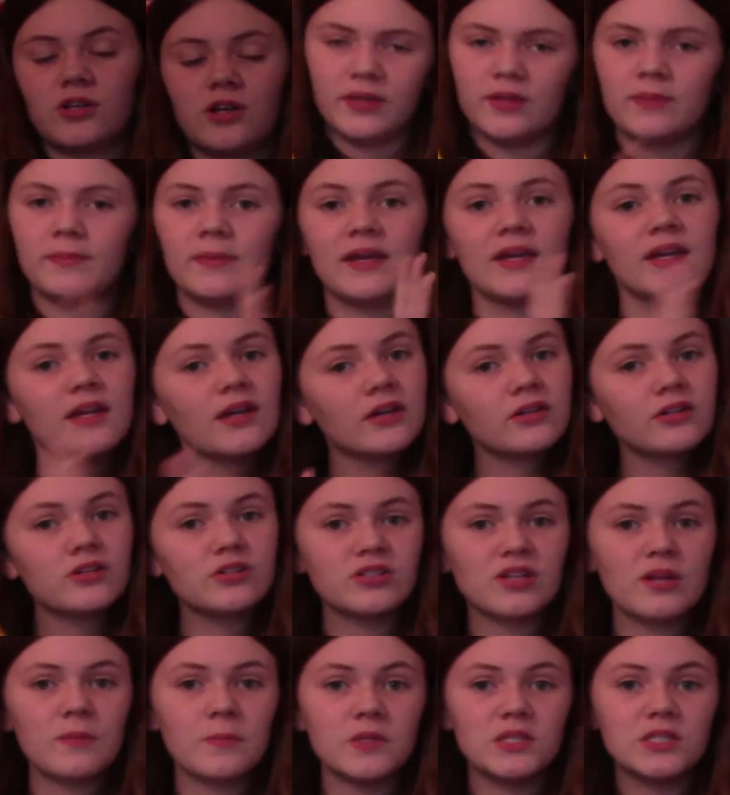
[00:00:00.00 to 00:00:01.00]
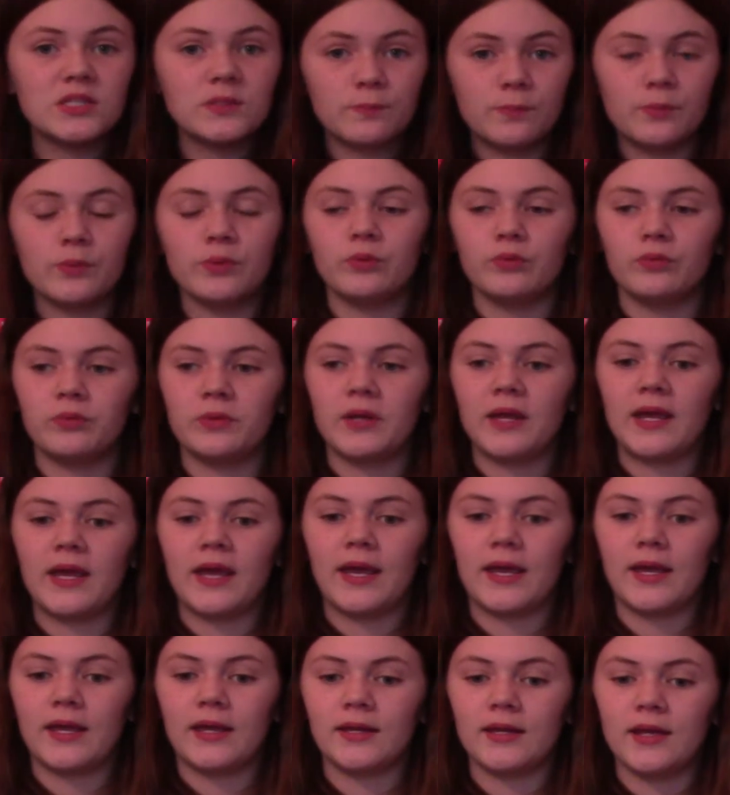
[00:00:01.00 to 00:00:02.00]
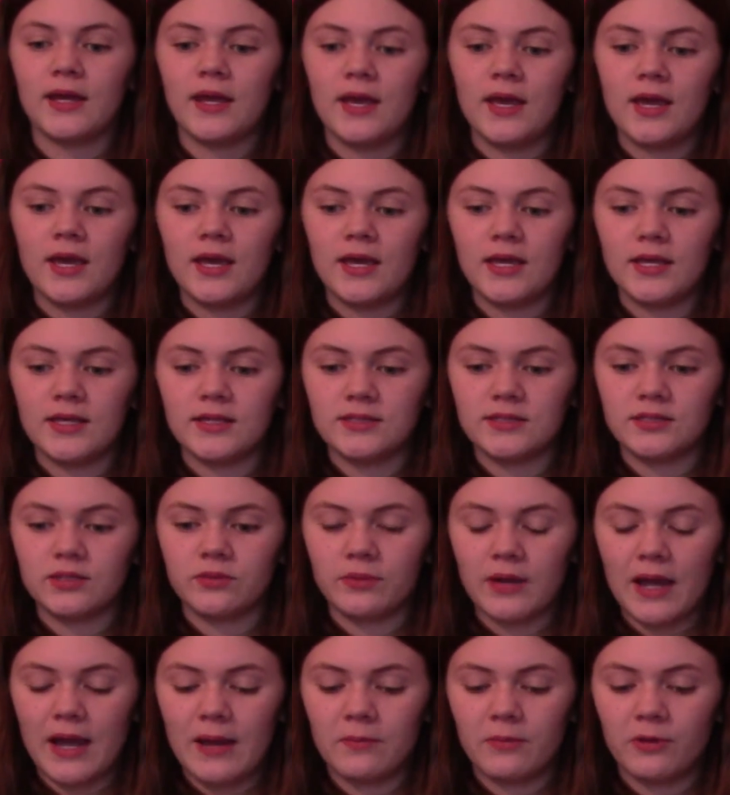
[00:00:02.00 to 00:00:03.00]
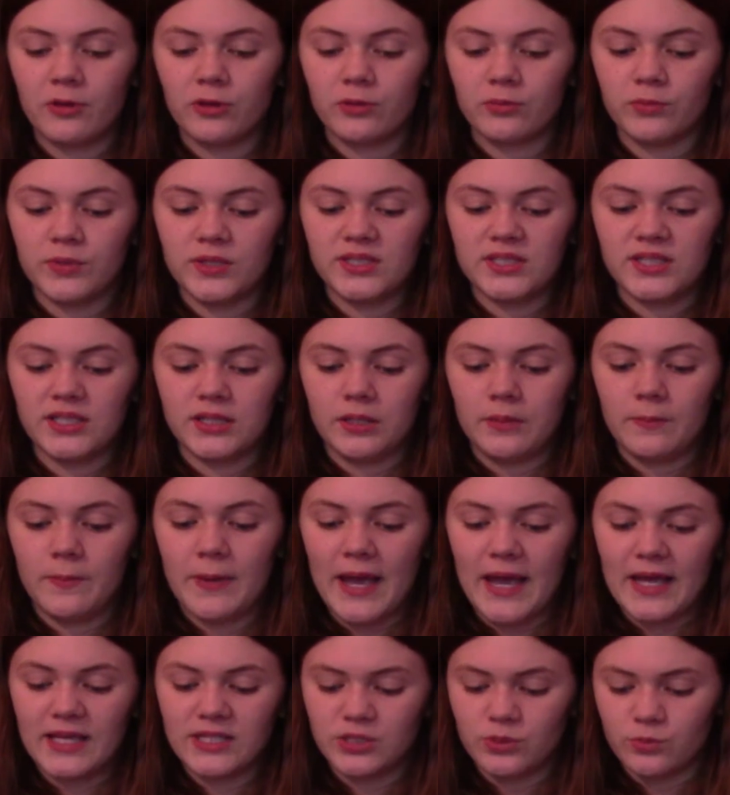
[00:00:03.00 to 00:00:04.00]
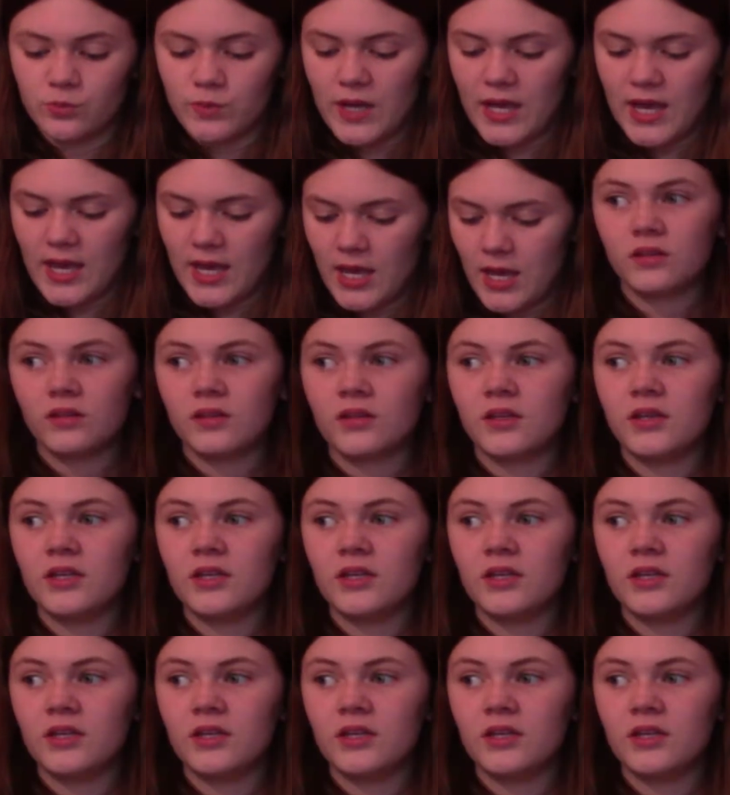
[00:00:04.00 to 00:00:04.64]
The main character's name is Spoon, and his grandmother recently passed away.